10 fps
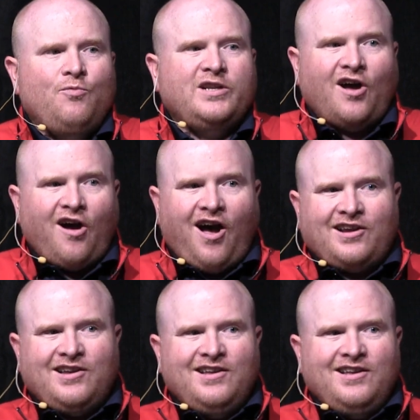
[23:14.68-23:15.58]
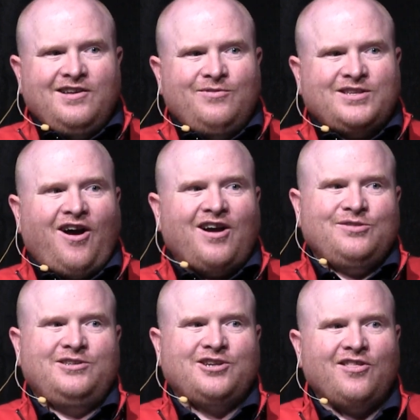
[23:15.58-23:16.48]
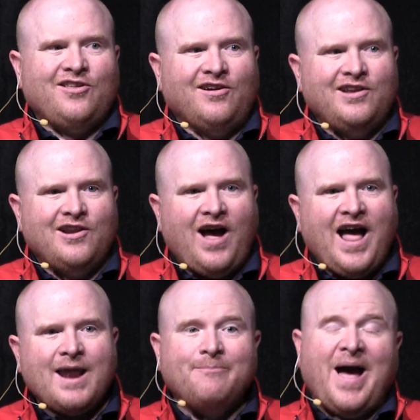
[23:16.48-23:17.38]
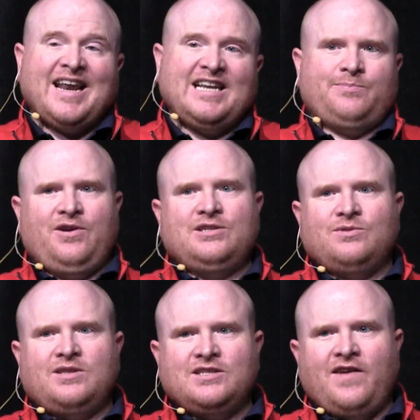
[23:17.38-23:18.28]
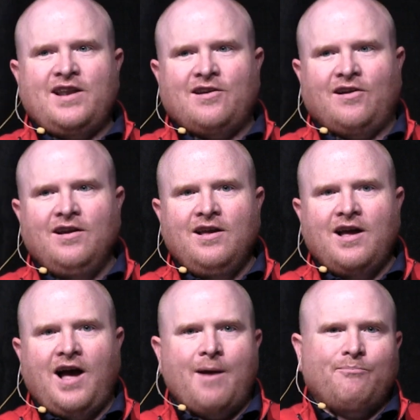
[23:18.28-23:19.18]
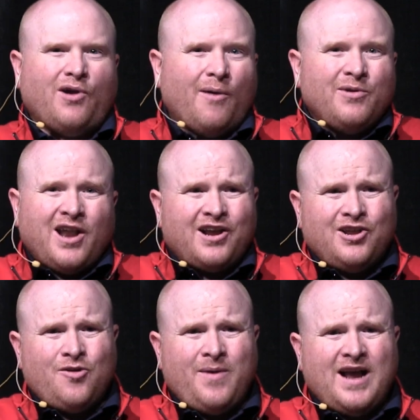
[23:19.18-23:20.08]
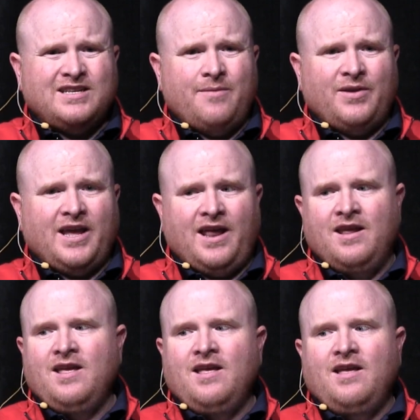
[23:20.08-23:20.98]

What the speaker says: We talk to each other. You know, I had a bad experience with this vendor. I'm probably not going to go back to them again.